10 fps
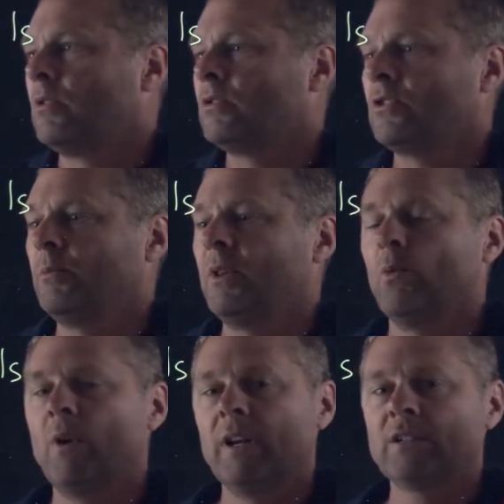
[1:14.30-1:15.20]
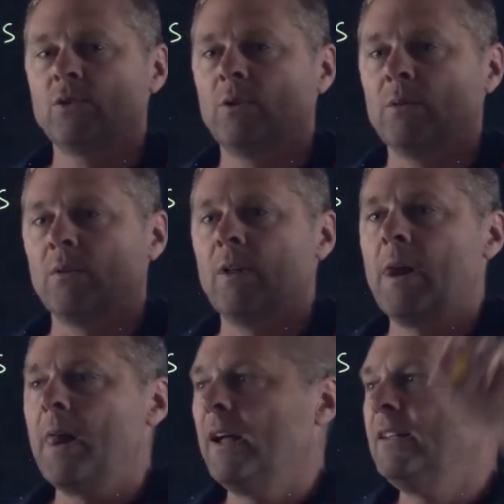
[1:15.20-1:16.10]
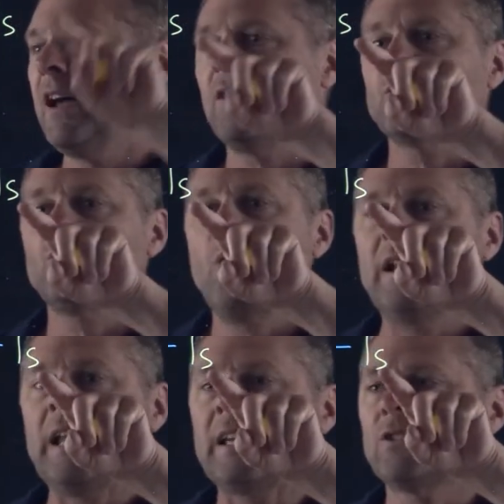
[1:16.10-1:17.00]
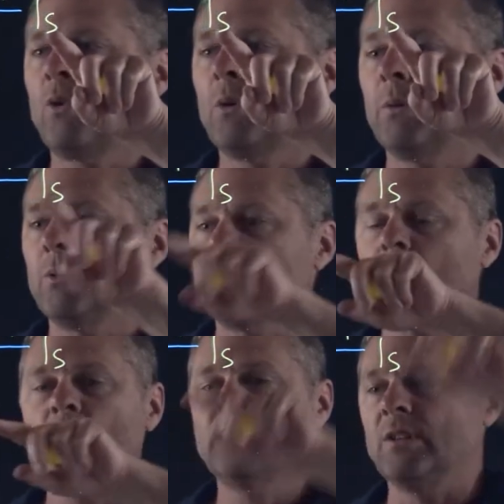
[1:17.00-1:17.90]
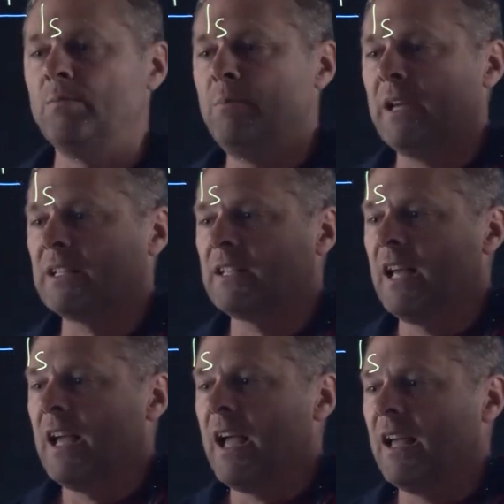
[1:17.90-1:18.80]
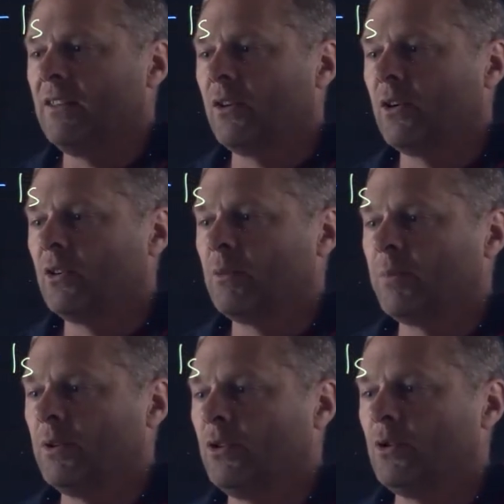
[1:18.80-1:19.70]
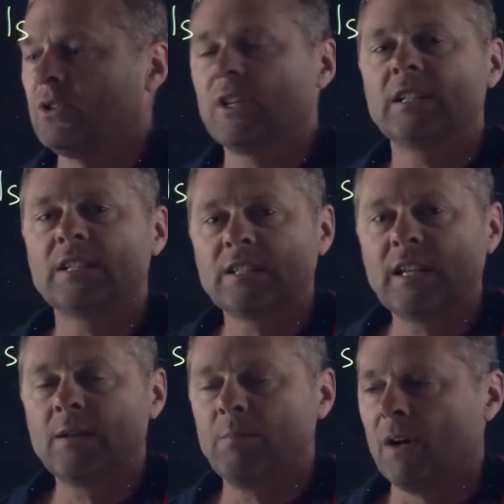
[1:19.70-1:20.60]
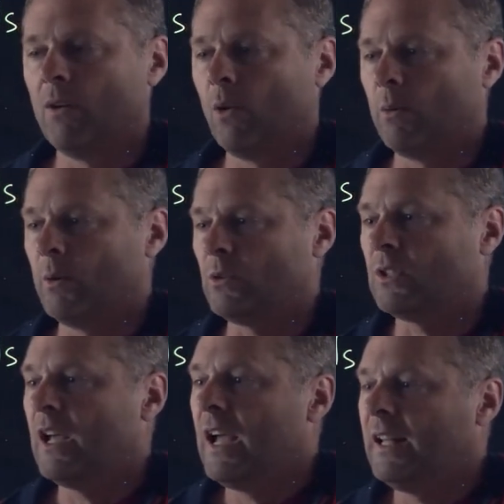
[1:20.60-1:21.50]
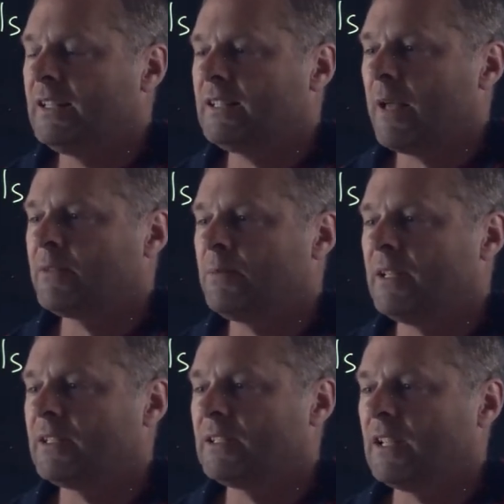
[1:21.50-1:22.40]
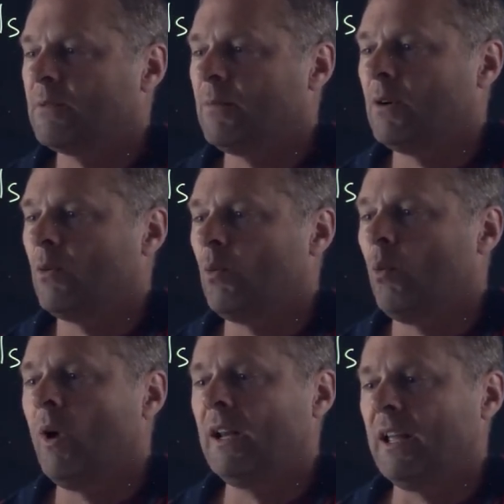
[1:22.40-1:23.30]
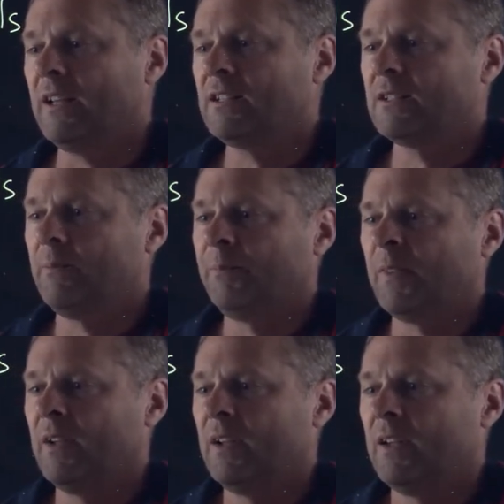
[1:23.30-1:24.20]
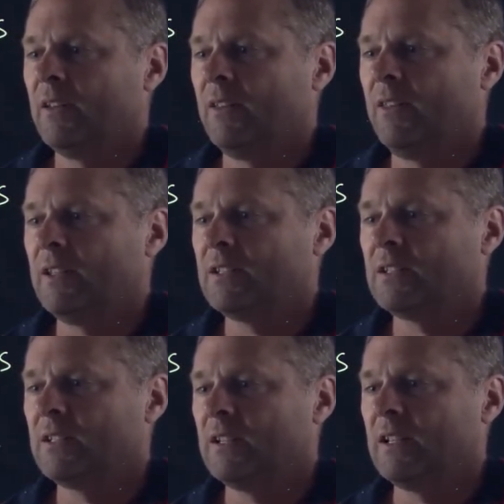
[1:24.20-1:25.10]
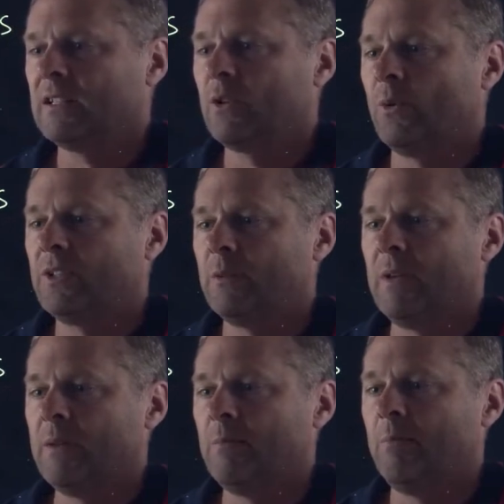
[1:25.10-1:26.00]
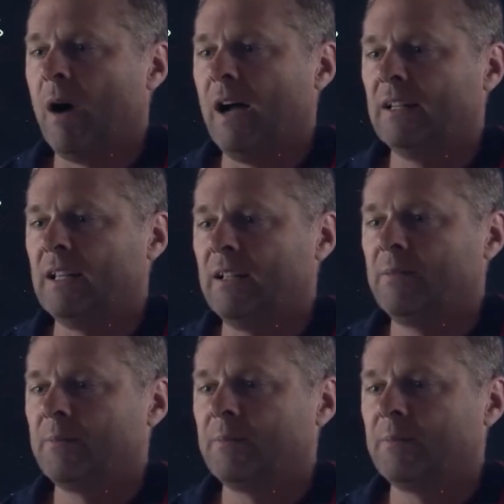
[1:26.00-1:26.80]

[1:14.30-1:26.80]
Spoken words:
So it'll be the 1s orbital. Now those 1s orbitals are going to mix and they're going to produce sigma orbitals. And this happens to be a sigma 1s. This is going to be bonding.